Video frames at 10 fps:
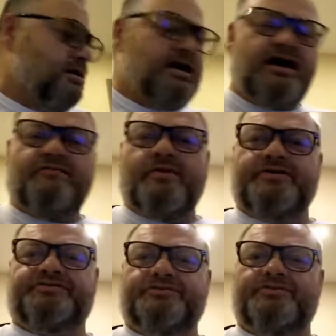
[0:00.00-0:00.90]
I
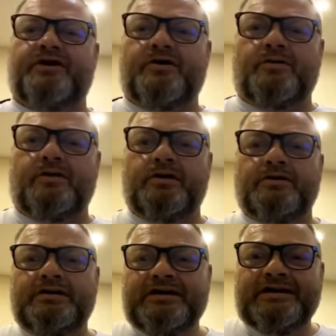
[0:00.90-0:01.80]
went through the whole.
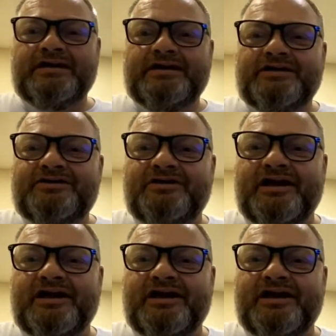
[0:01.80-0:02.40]
Do you